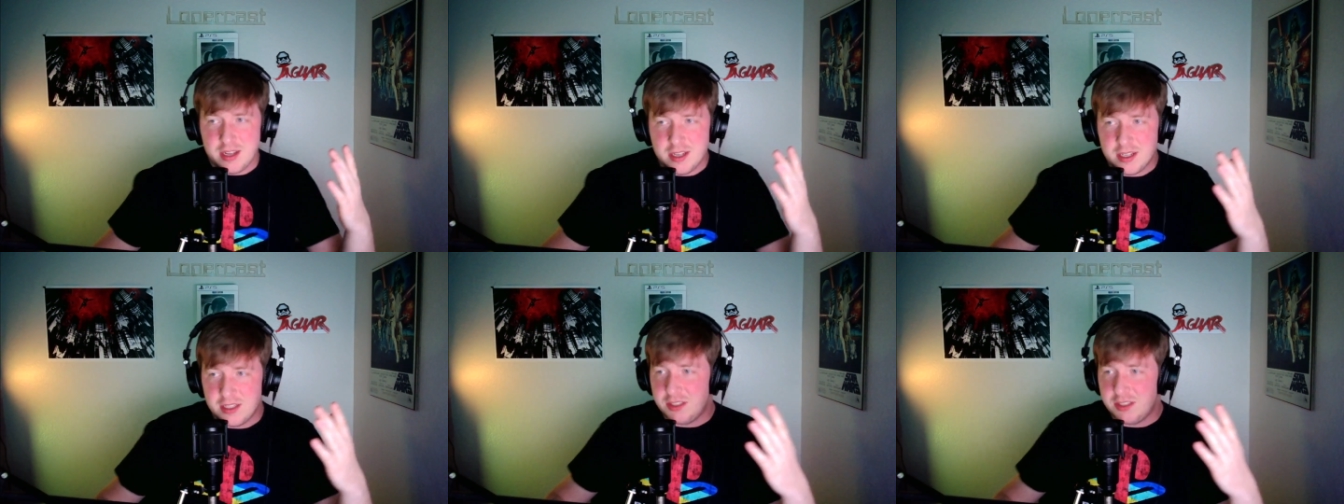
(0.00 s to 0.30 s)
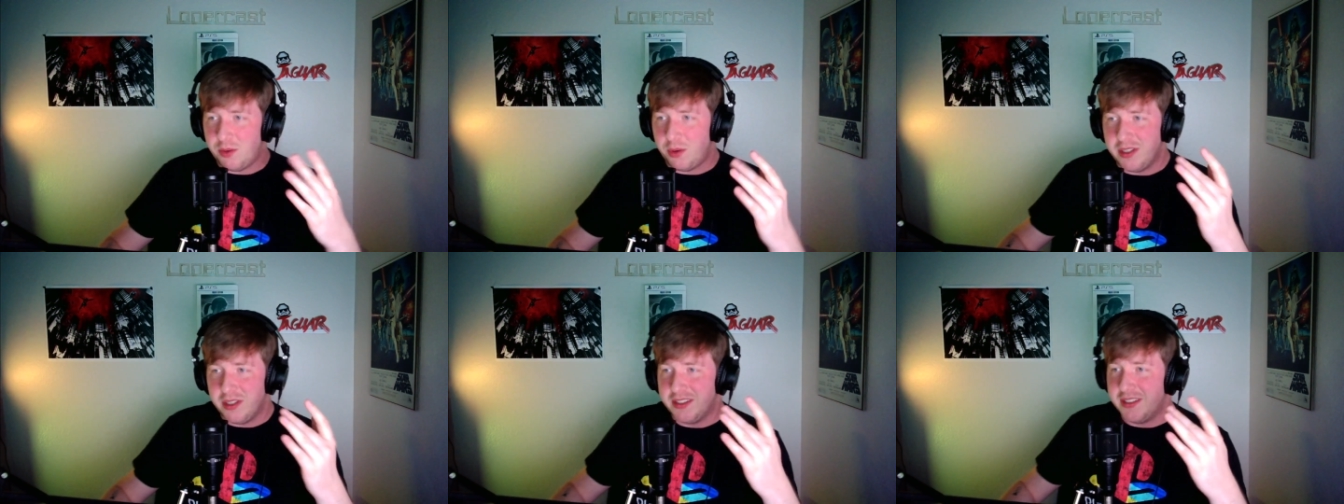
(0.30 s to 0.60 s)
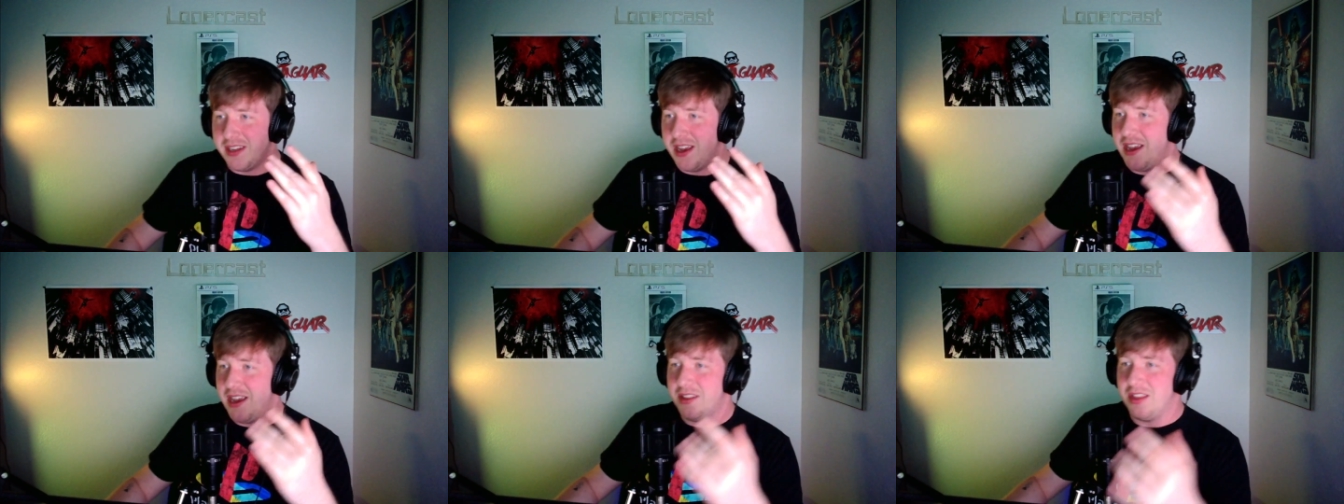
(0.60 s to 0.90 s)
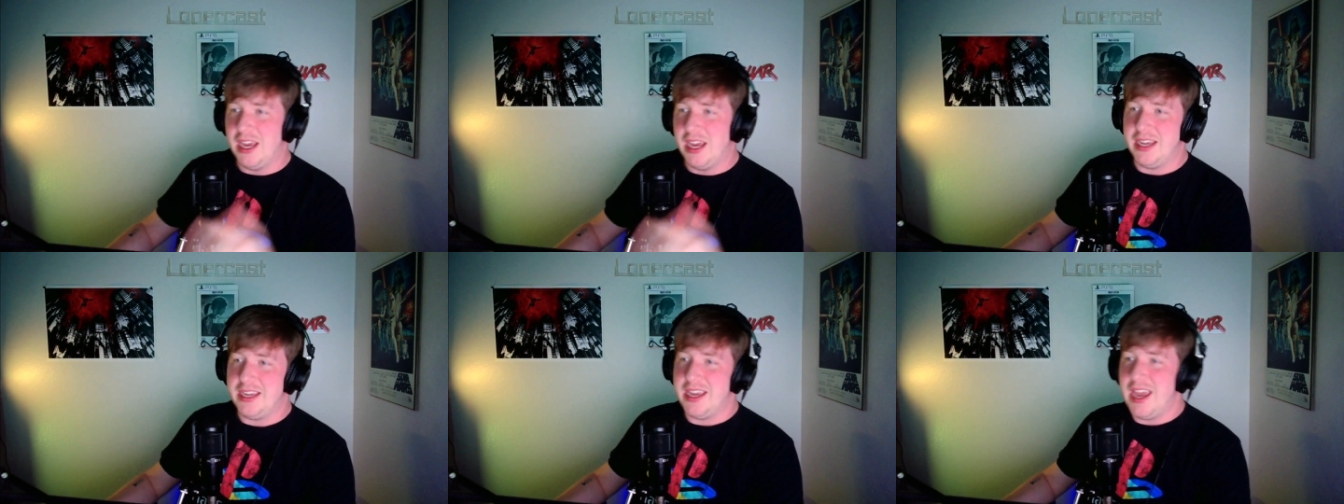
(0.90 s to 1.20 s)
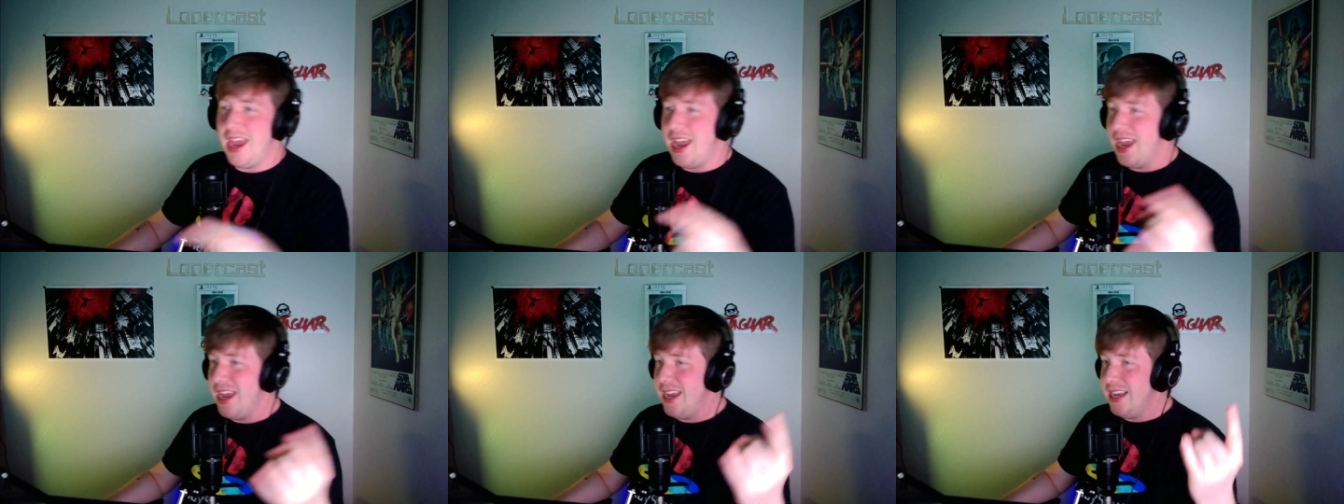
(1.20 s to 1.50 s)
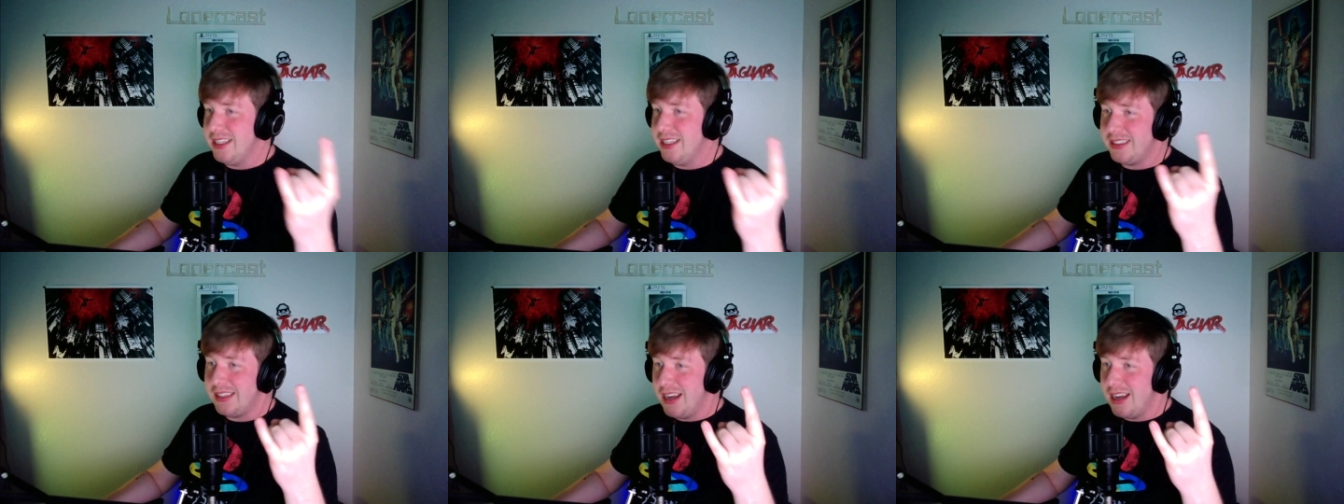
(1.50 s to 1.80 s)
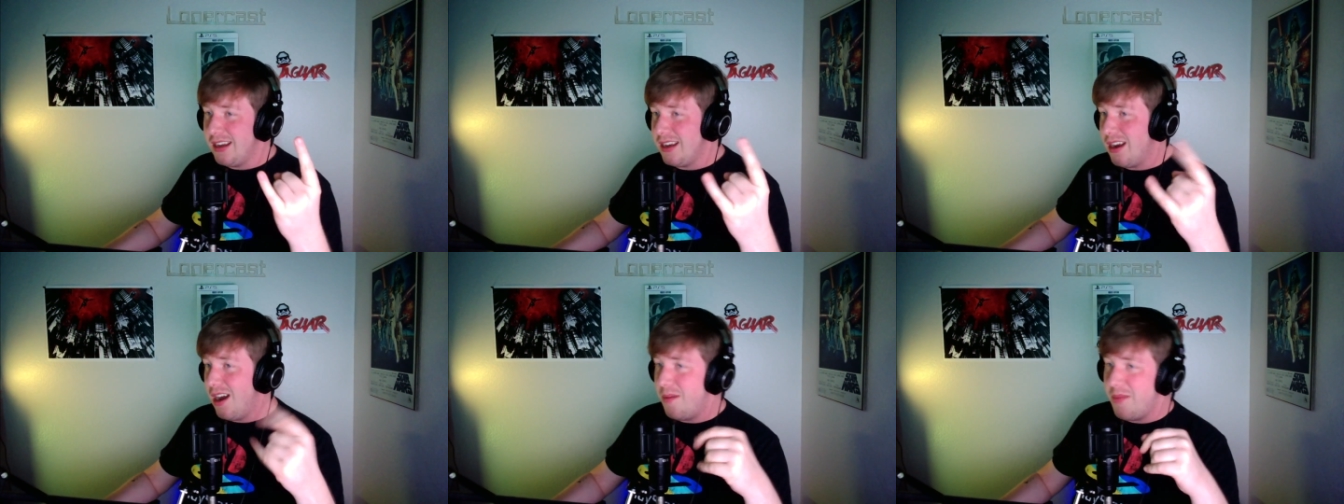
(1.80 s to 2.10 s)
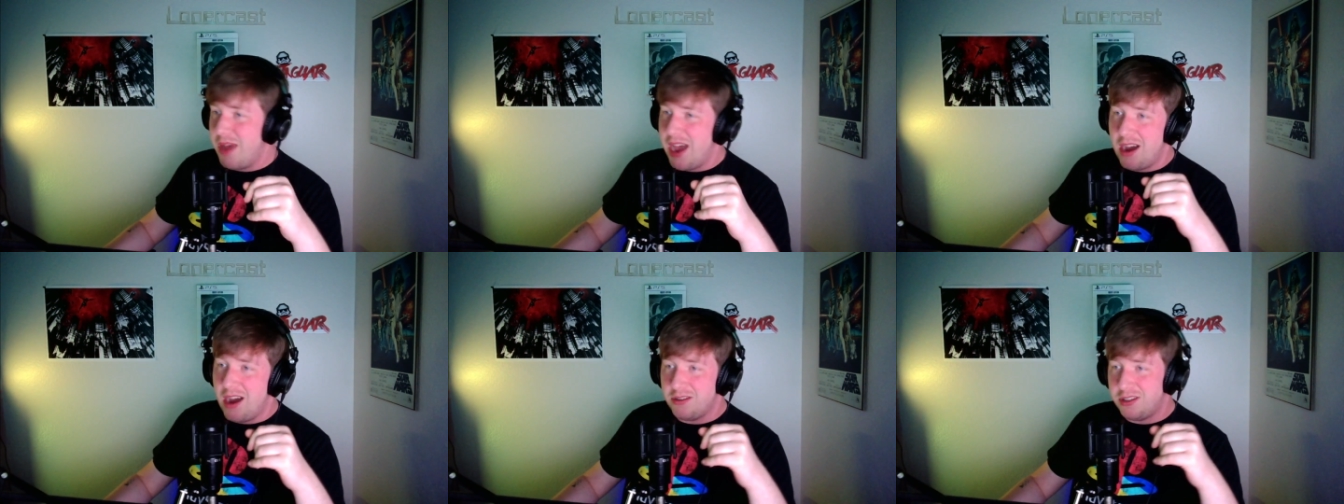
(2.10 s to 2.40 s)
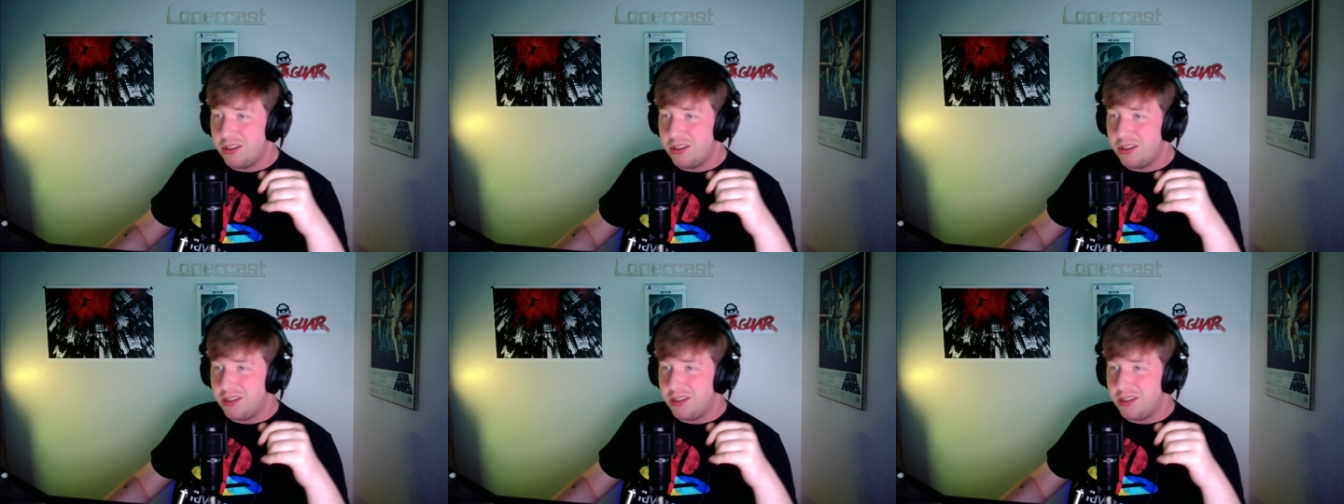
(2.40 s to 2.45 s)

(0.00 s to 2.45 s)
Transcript: sort of saying like, "Hey, it's gonna come out.